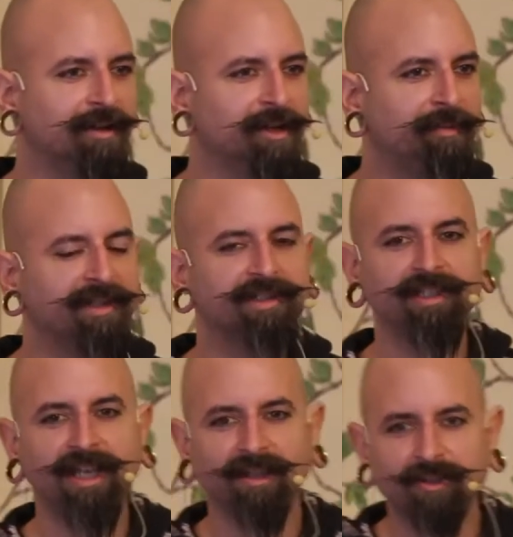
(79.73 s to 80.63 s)
about
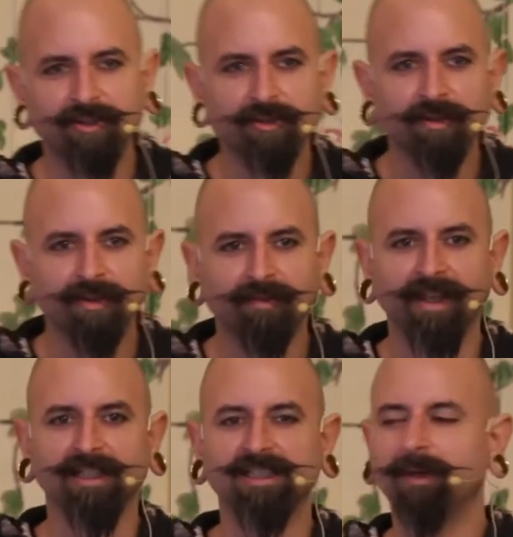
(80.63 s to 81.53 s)
seeing the truth of
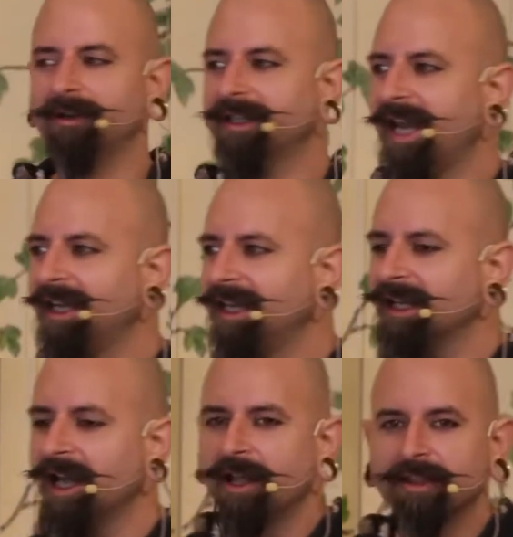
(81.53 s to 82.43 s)
things, about
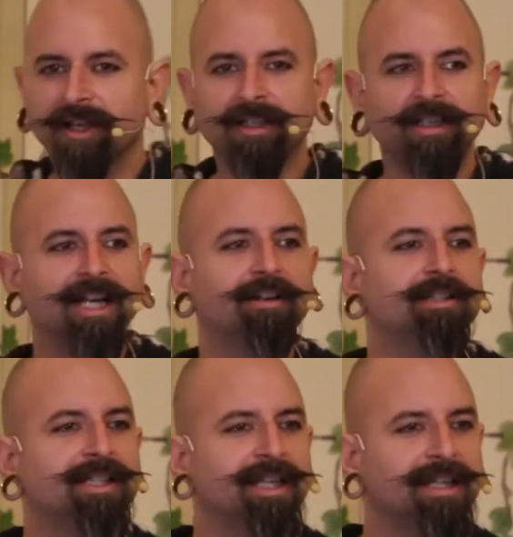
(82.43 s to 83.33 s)
gaining the
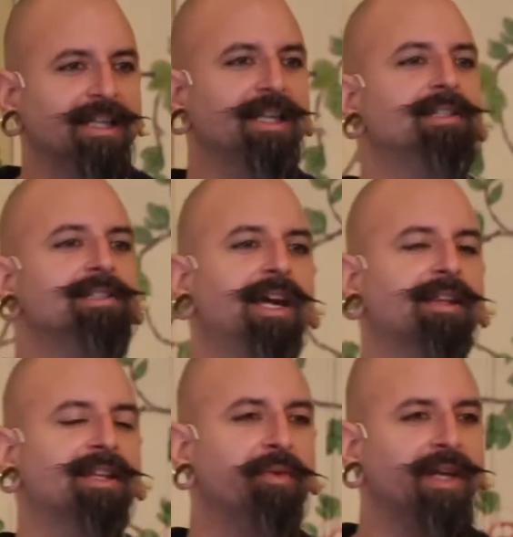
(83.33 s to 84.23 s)
clarity and the
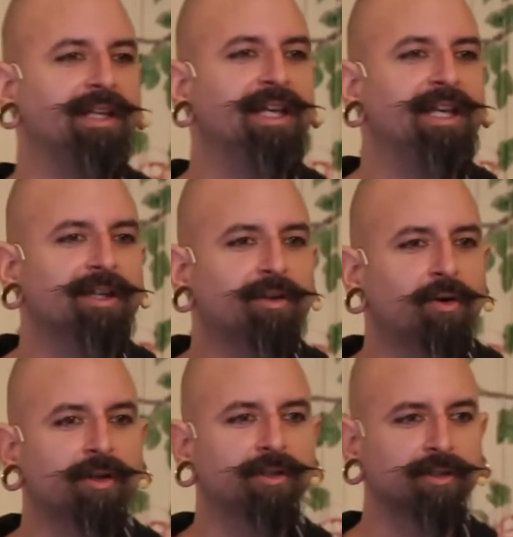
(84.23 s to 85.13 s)
insight that we need in
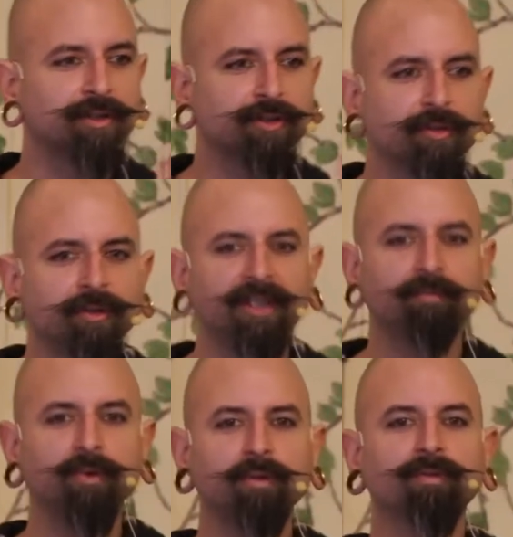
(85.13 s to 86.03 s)
order to truly
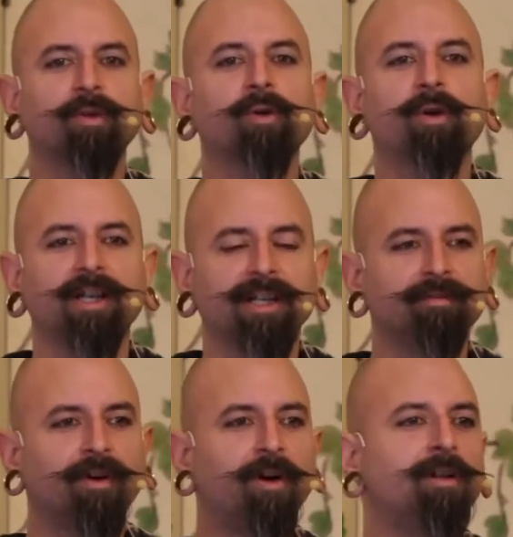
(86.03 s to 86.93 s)
move forward and
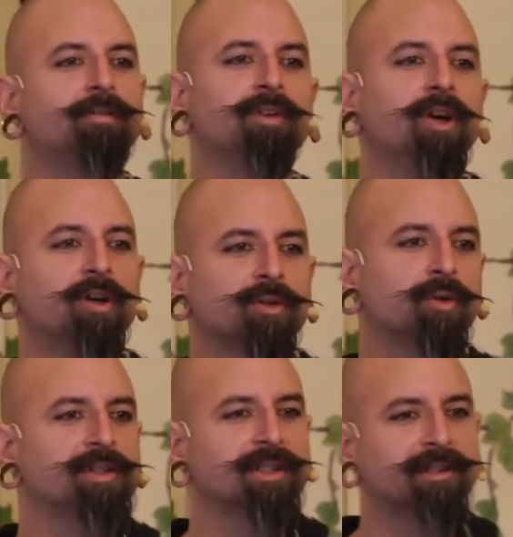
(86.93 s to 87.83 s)
evolve
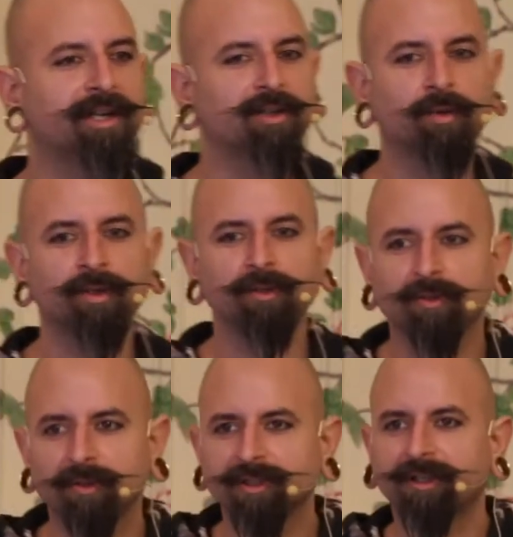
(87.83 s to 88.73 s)
towards a greater world,
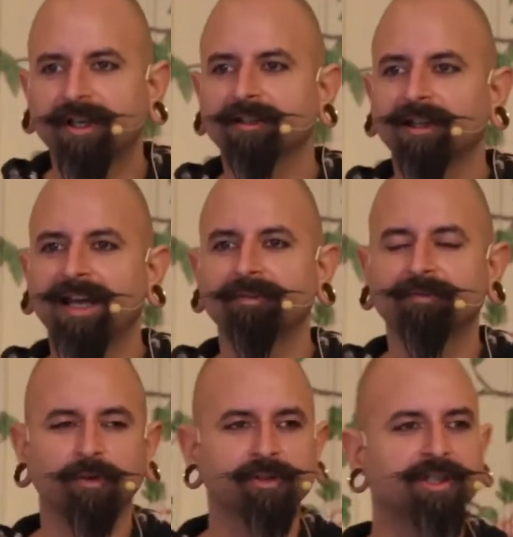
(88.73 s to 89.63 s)
towards a greater life,
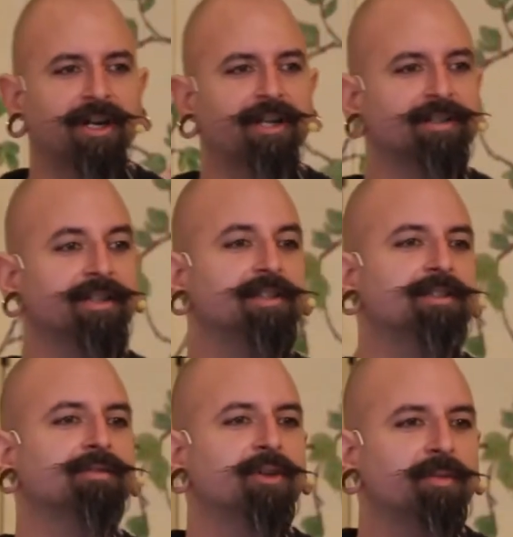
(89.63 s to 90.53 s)
towards a greater sense
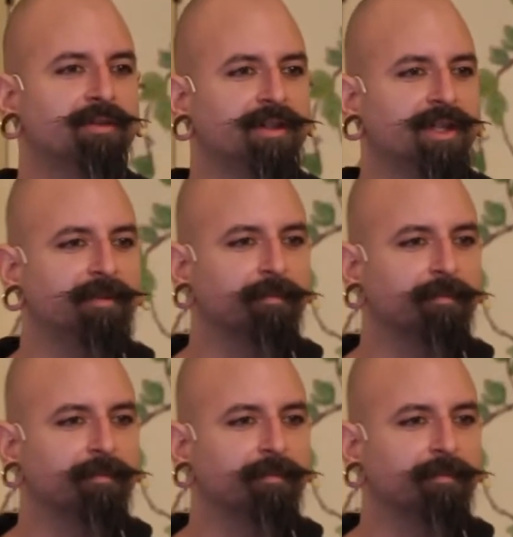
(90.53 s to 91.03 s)
of community.